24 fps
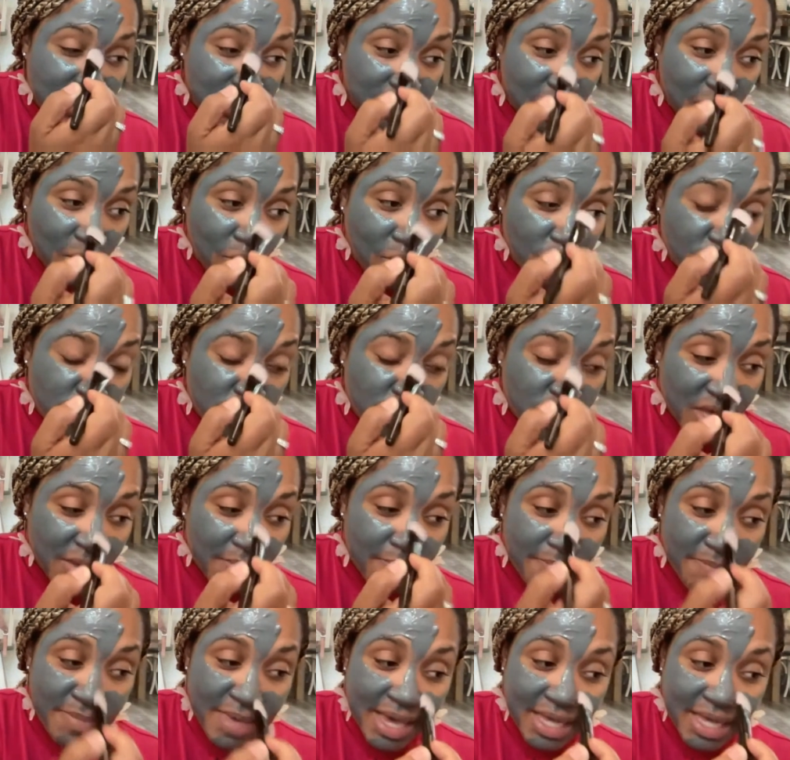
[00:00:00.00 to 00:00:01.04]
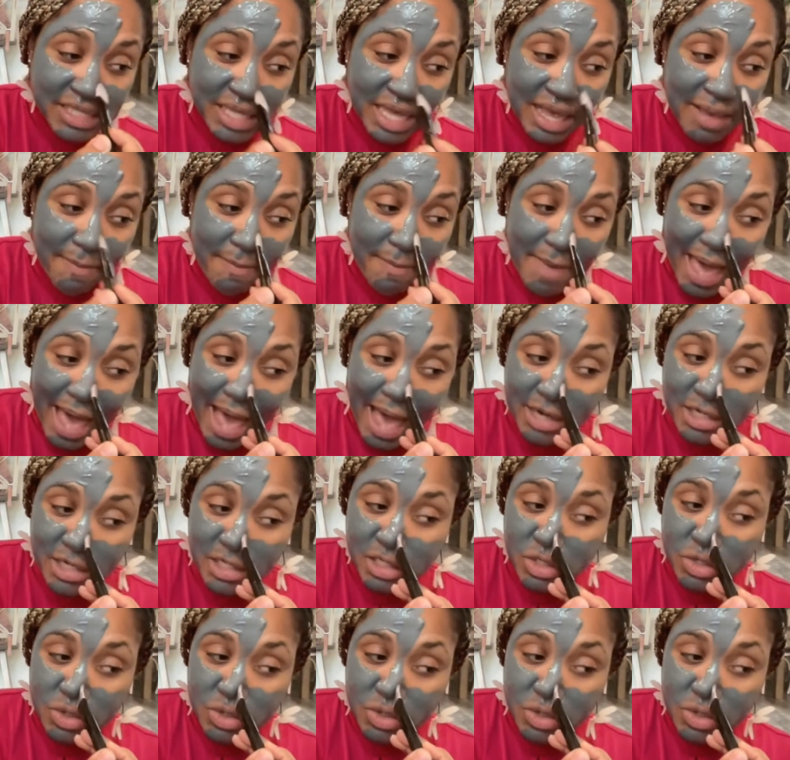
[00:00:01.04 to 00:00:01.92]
So you can mix and match.